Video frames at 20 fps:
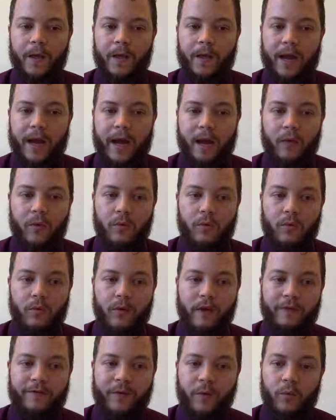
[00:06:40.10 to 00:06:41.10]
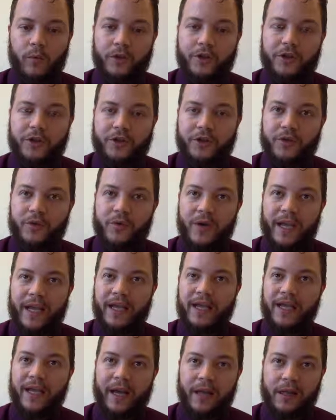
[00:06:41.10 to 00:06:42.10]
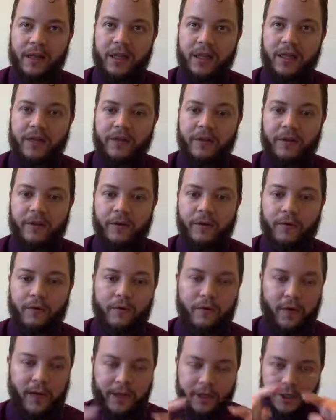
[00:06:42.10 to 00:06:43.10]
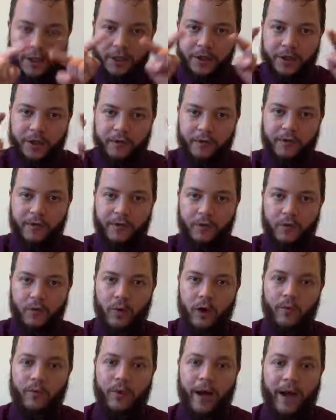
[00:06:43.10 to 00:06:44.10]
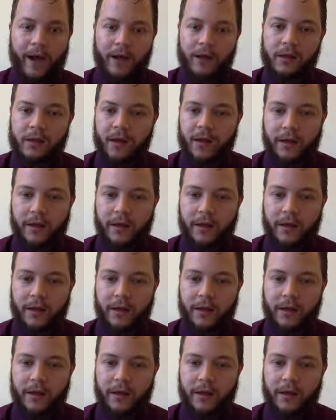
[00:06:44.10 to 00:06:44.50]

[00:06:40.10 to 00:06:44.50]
Now, if I want to index into those, I just use the square brackets.